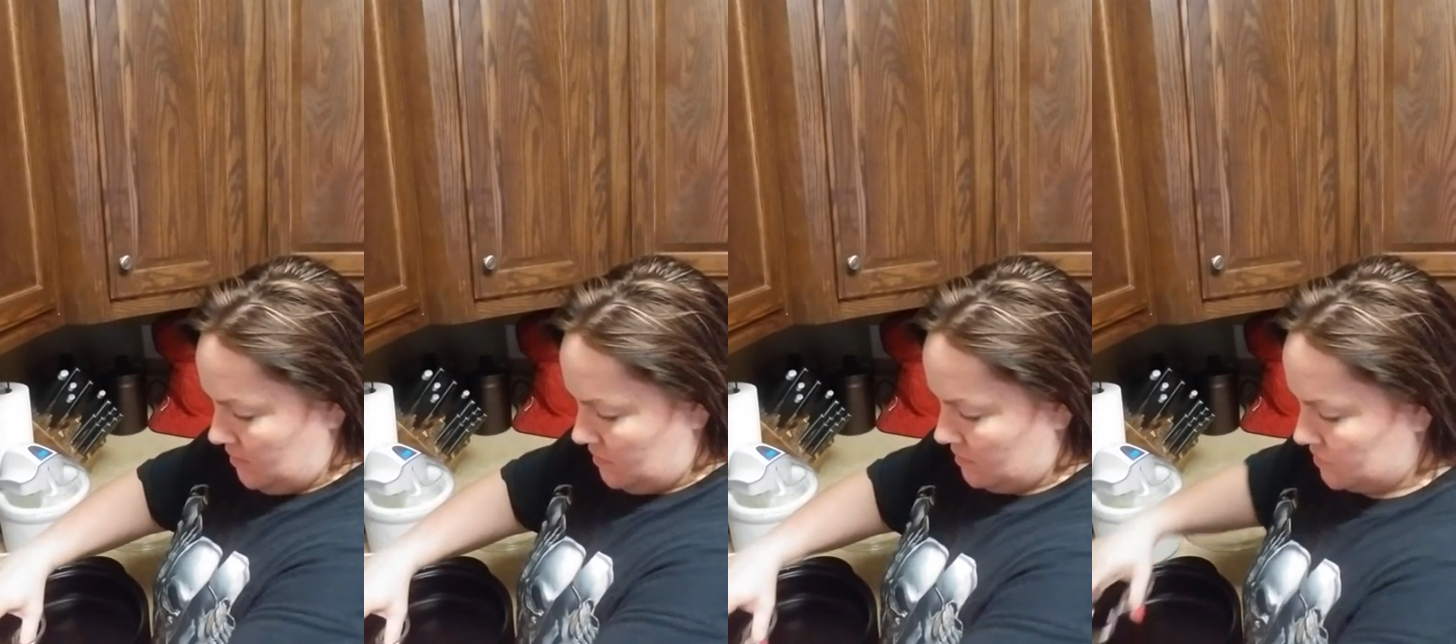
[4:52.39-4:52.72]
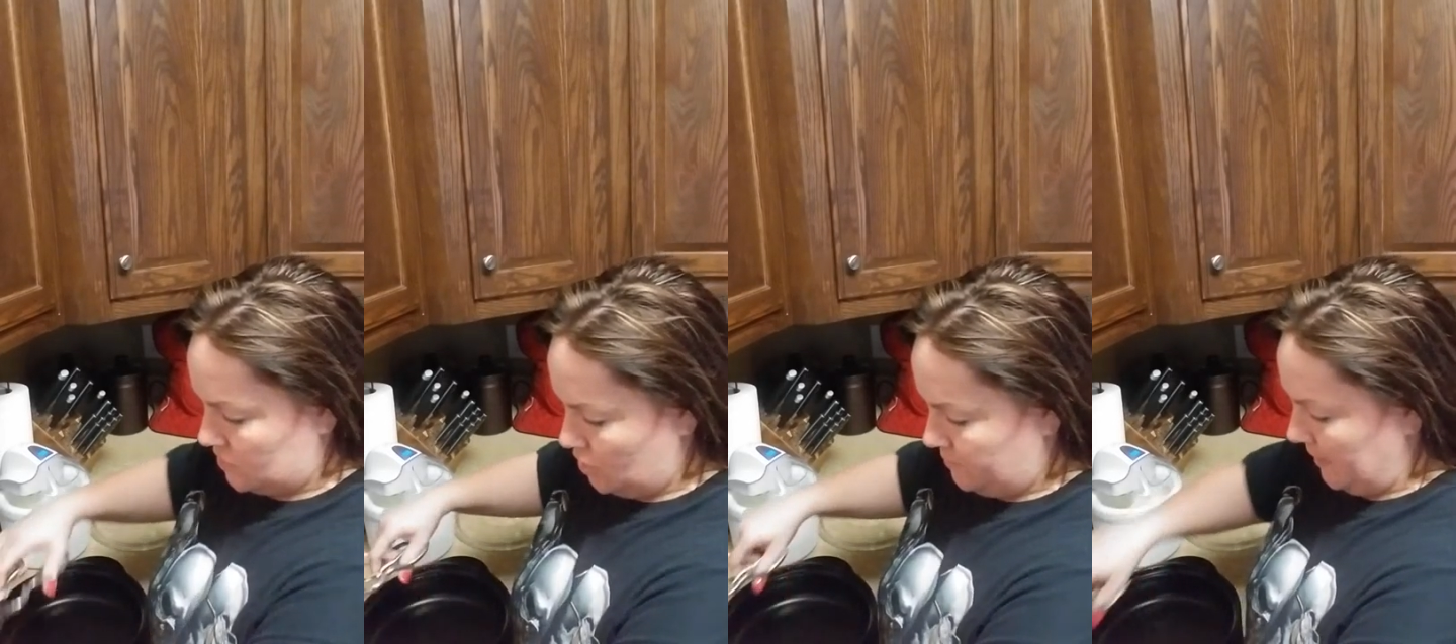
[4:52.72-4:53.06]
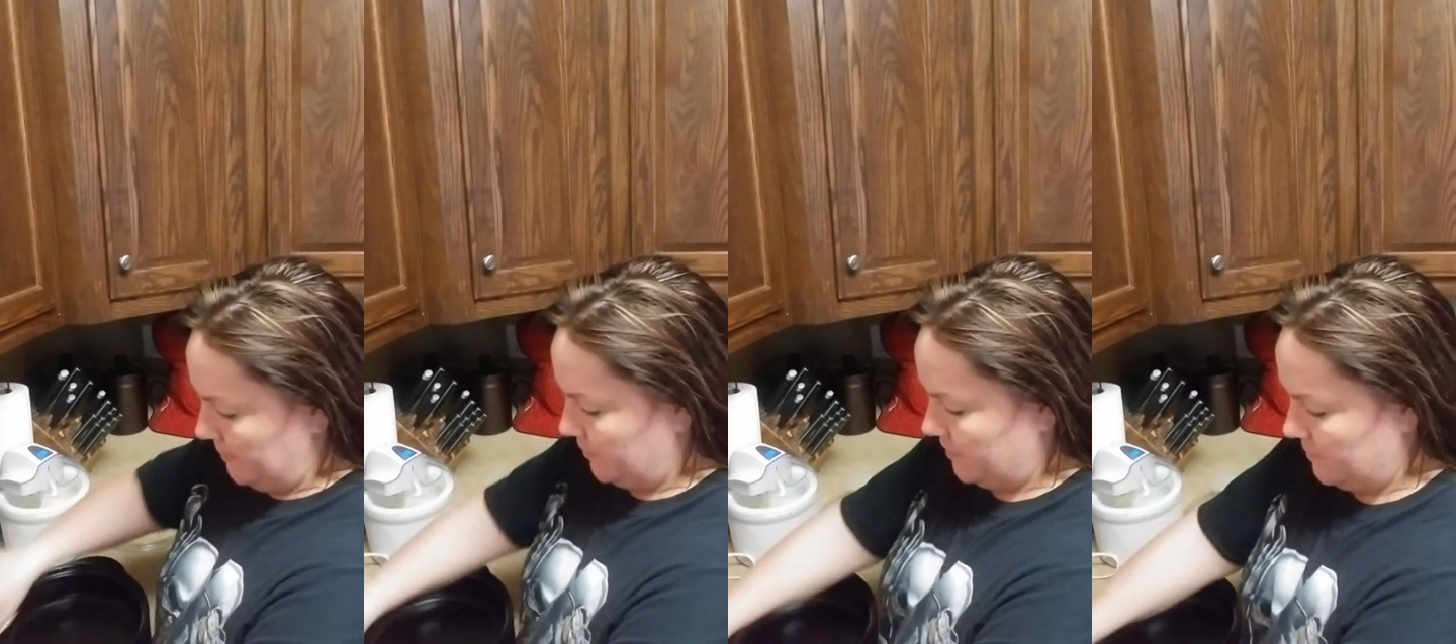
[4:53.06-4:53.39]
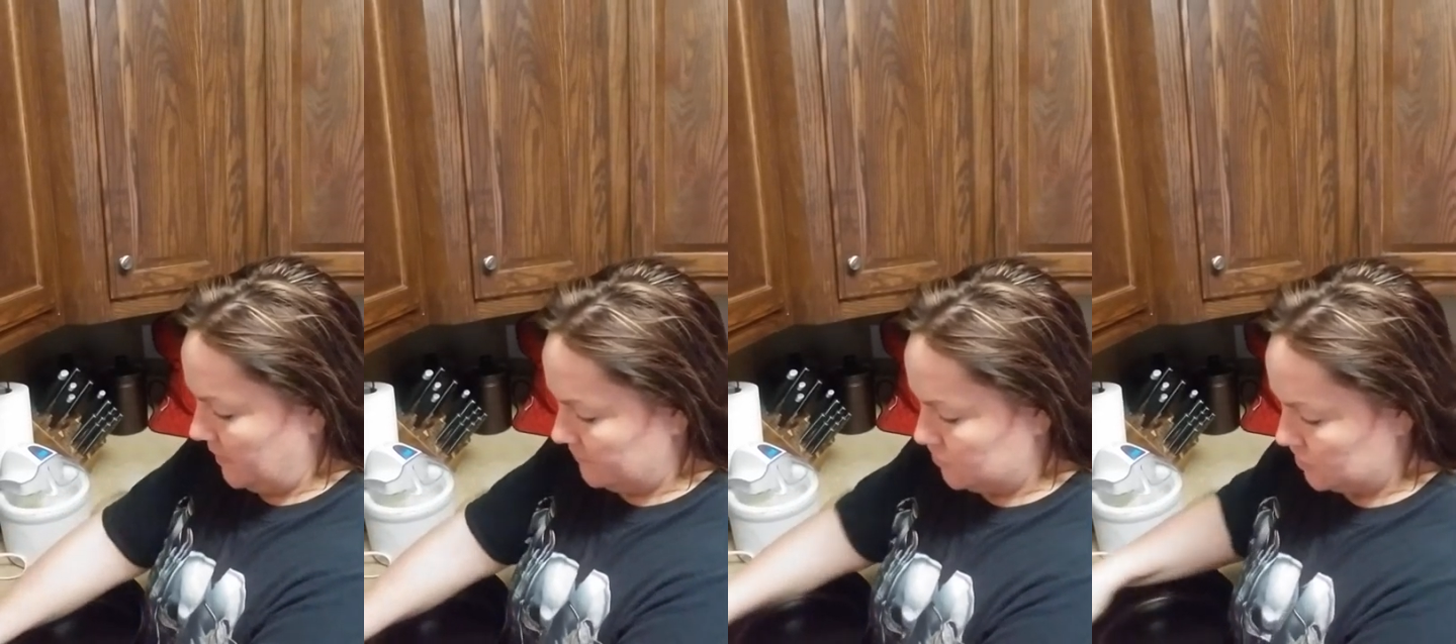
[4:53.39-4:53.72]
those new people that
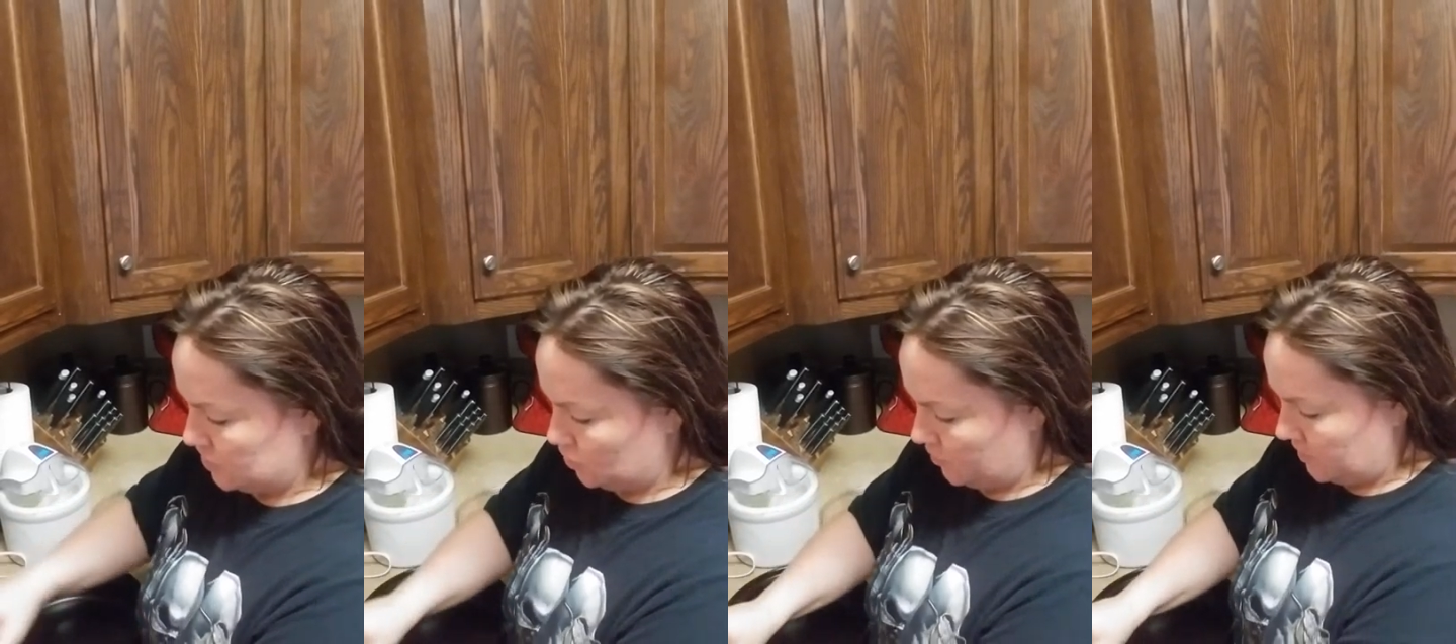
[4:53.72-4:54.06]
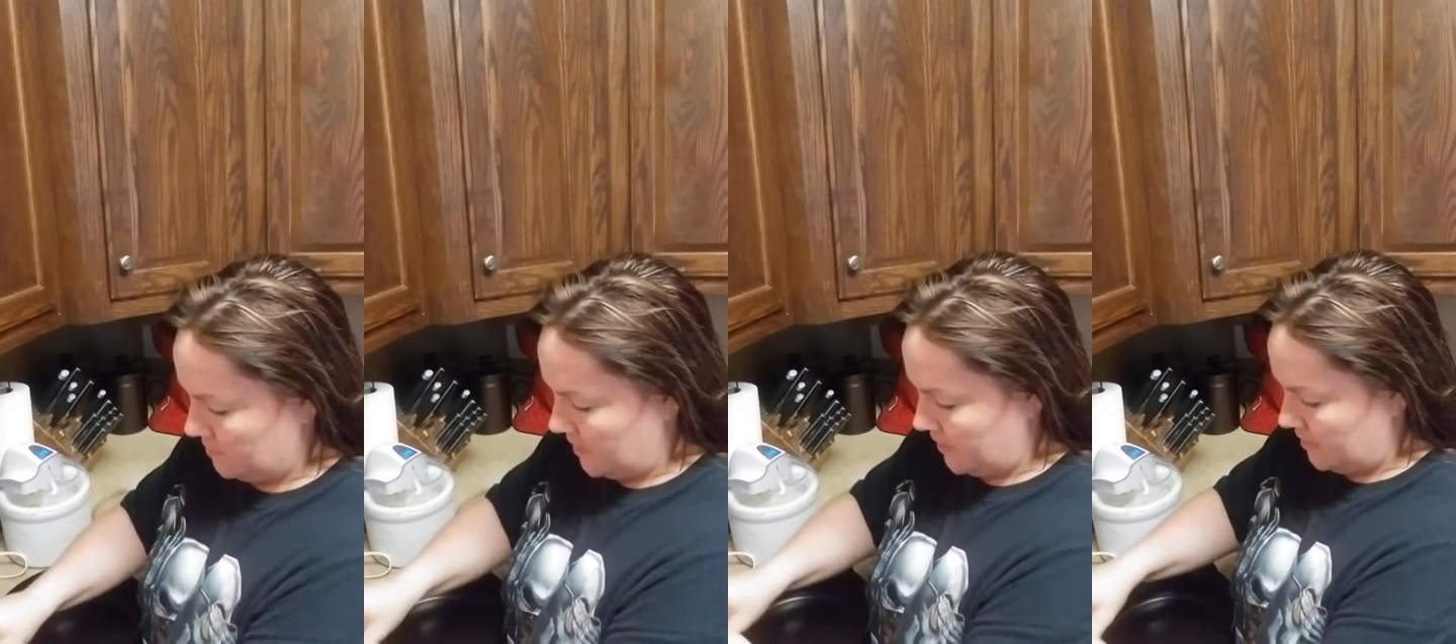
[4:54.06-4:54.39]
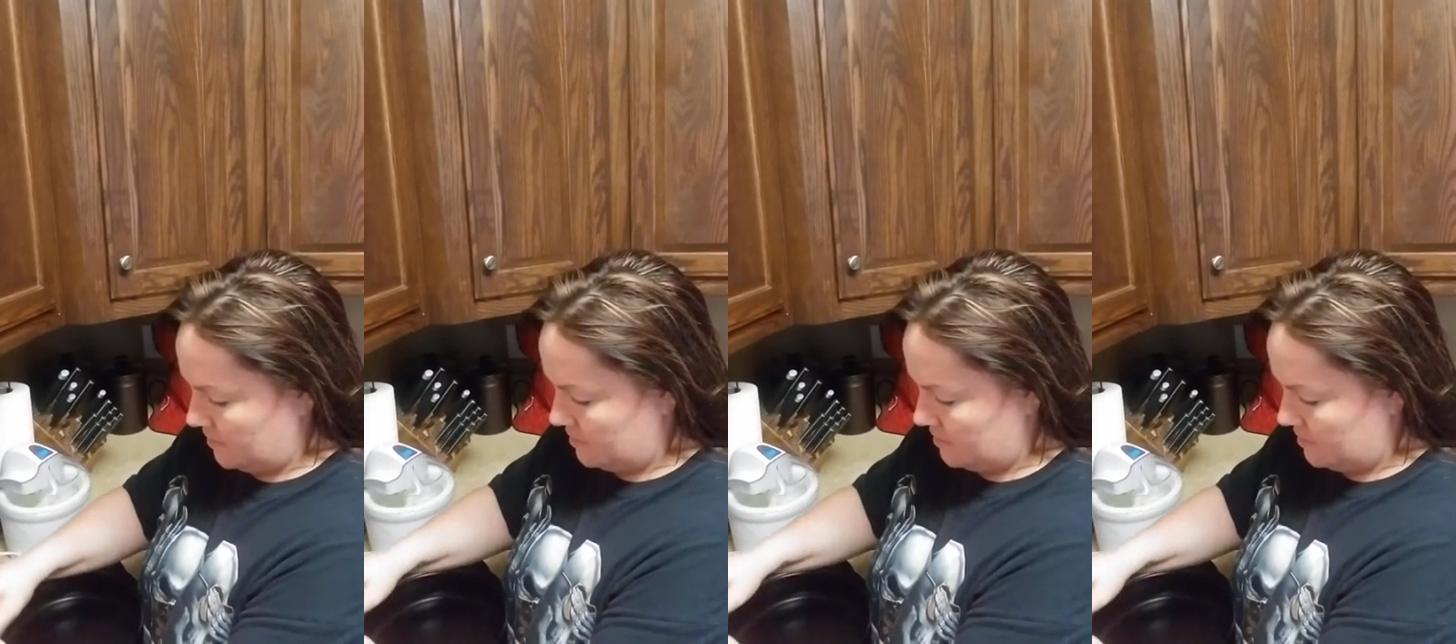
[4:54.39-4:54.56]
may just joined my